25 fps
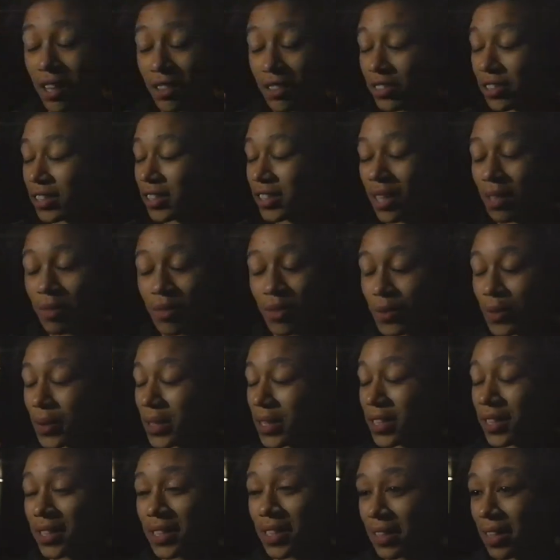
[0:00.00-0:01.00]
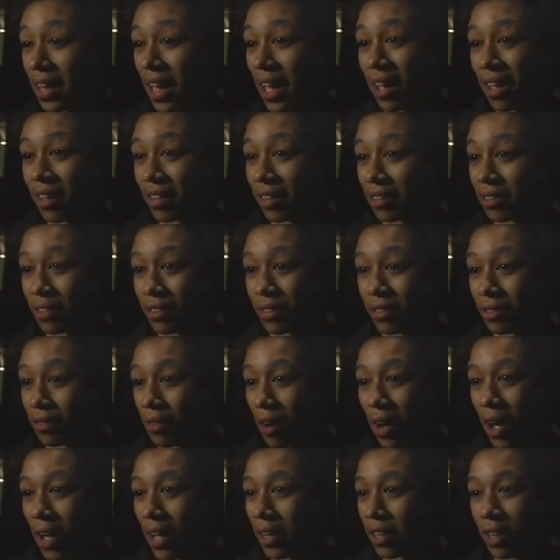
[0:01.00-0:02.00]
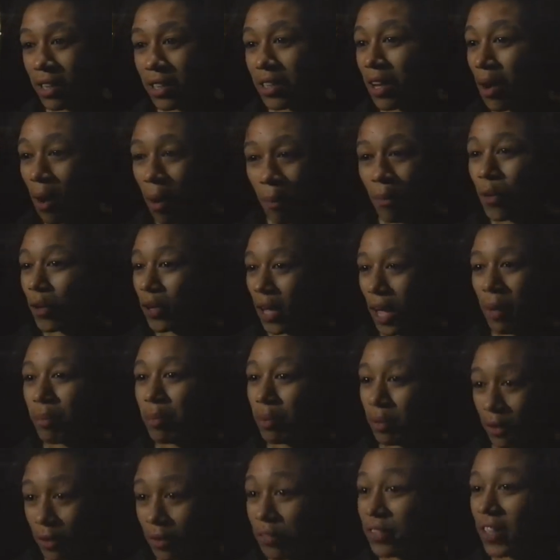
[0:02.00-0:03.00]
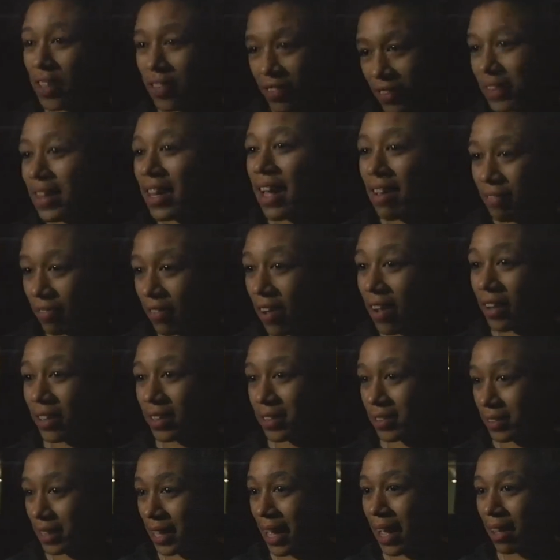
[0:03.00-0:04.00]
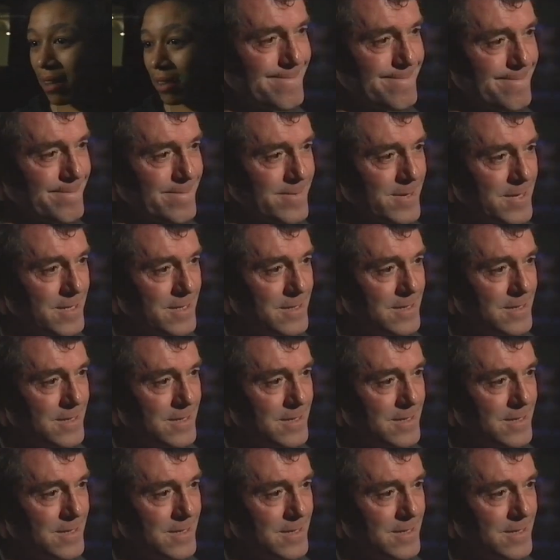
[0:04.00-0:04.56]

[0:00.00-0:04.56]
100 times worse than that, right, and I know I'm not capable of giving that violence out.